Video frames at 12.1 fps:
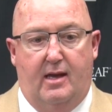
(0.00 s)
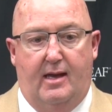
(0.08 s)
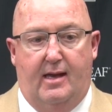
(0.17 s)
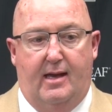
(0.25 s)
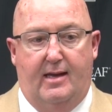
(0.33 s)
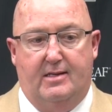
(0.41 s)

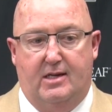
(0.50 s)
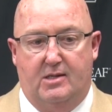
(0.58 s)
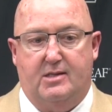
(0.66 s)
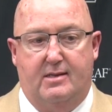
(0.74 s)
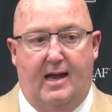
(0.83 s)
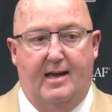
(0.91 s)

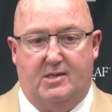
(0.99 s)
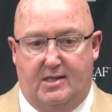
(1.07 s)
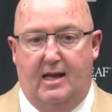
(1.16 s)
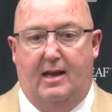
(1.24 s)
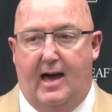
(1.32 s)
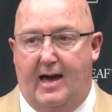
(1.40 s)
I
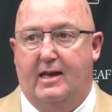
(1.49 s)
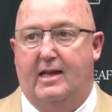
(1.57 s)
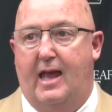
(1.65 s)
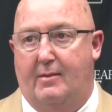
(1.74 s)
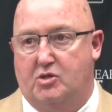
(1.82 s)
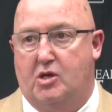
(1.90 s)
see a lot of
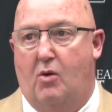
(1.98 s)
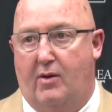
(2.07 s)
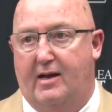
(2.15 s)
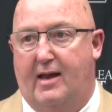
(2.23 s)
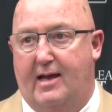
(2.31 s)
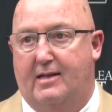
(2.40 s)
games
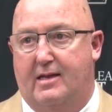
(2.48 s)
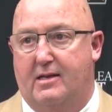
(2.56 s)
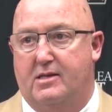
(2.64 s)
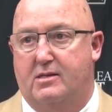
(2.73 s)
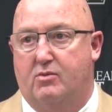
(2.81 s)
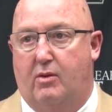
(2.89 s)
going like
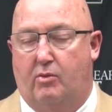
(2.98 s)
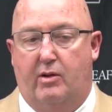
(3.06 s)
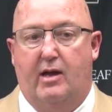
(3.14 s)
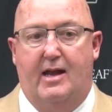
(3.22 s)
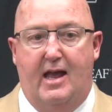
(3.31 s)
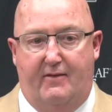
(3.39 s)
this where
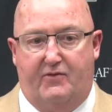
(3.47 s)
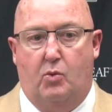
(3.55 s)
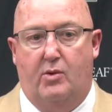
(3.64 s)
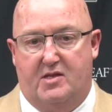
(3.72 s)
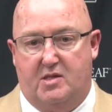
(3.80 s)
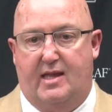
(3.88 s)
we're going to have
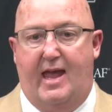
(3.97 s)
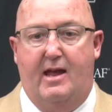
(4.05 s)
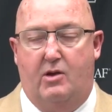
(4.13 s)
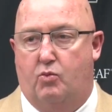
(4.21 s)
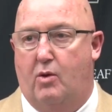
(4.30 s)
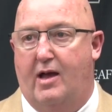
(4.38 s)
to
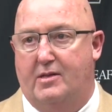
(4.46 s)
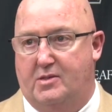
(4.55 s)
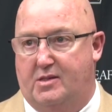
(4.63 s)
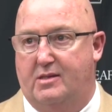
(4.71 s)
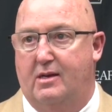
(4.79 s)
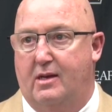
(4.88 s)
withstand
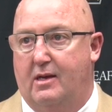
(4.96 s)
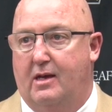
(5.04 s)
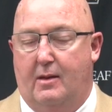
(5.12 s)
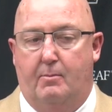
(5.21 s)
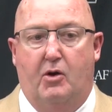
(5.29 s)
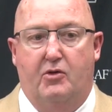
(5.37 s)
runs
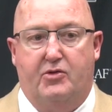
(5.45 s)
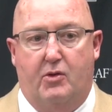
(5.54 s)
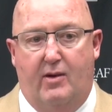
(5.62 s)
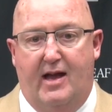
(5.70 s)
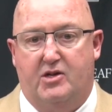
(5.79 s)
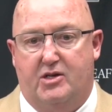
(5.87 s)
in both
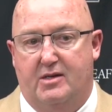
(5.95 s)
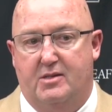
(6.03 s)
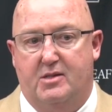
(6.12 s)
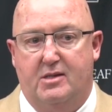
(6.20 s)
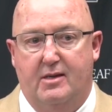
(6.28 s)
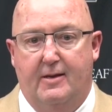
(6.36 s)

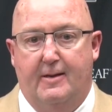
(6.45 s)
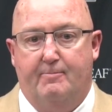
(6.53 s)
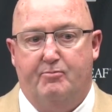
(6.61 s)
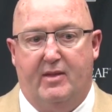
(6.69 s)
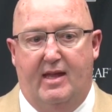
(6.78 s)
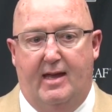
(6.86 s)
directions.
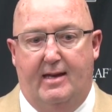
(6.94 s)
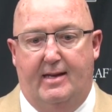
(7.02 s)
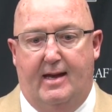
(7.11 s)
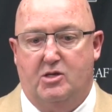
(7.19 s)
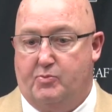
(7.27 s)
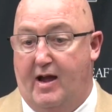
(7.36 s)

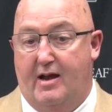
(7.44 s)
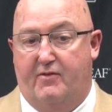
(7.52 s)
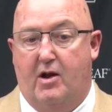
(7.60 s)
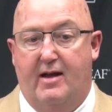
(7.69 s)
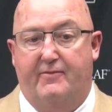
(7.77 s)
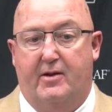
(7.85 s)
And I was proud
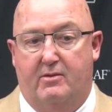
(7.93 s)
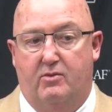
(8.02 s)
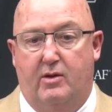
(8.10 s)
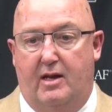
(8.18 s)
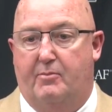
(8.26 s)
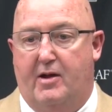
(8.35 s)
of our effort,
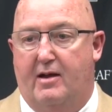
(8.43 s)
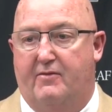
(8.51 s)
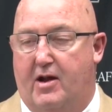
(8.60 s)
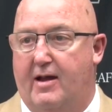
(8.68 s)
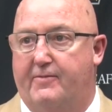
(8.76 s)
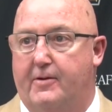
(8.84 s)
really proud
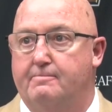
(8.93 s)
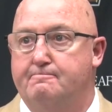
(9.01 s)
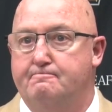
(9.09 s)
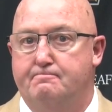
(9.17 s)
of our effort.